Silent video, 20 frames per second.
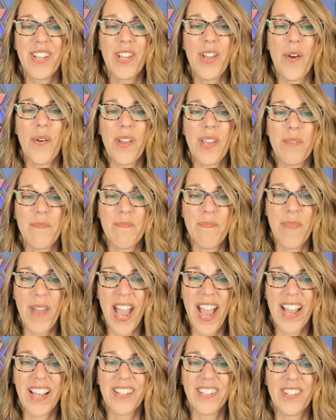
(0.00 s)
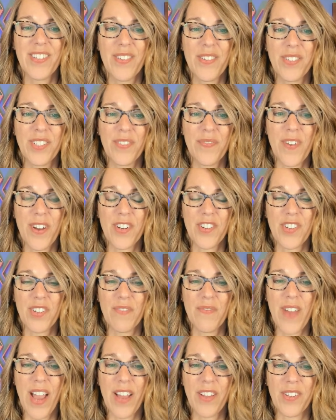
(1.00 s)
Going back to those
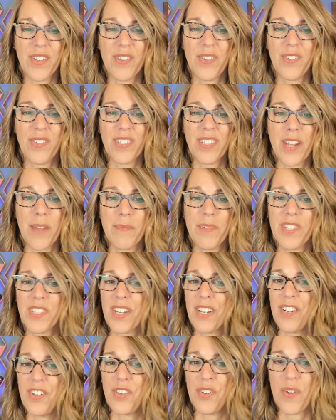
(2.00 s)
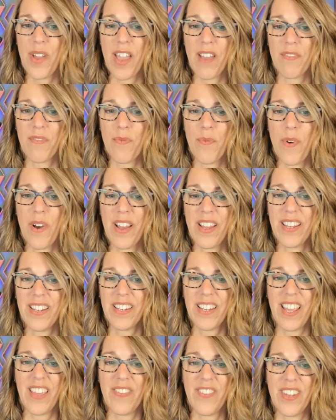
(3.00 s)
function values, and I'm just gonna do
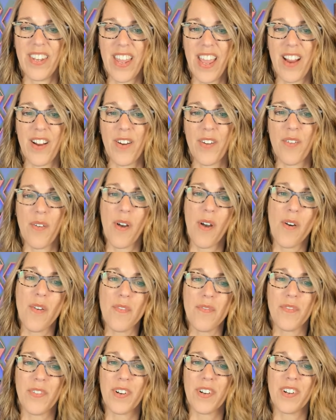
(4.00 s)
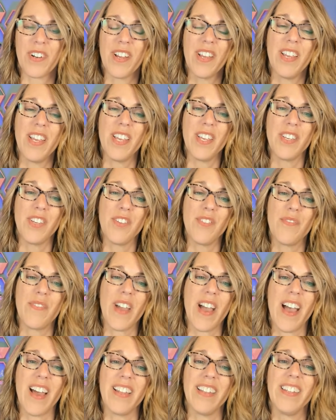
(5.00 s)
F1 and then arrow over, you've
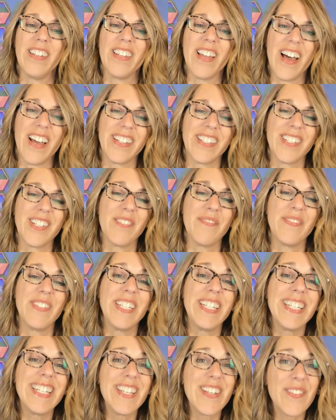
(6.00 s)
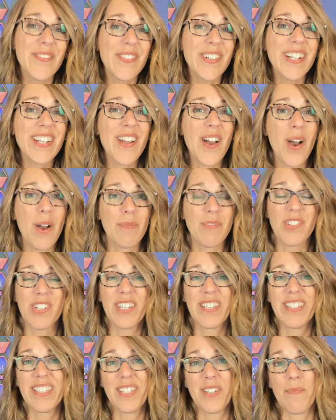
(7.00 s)
got lots of different
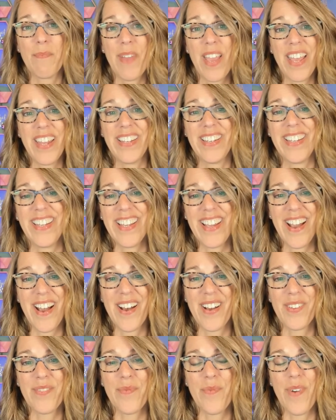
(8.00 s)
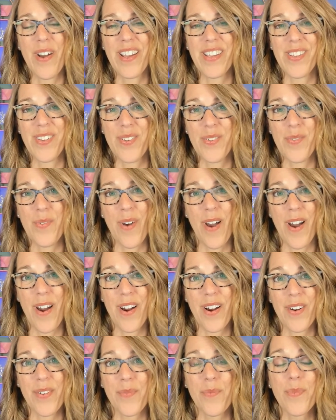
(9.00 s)
options depending on what you
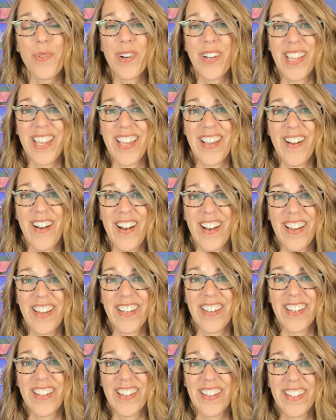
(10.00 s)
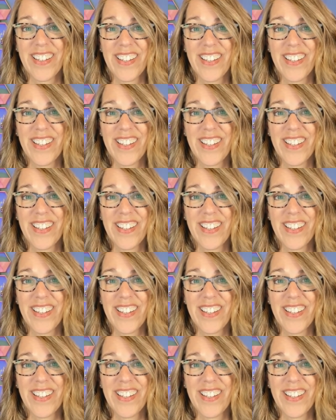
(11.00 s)
are working on.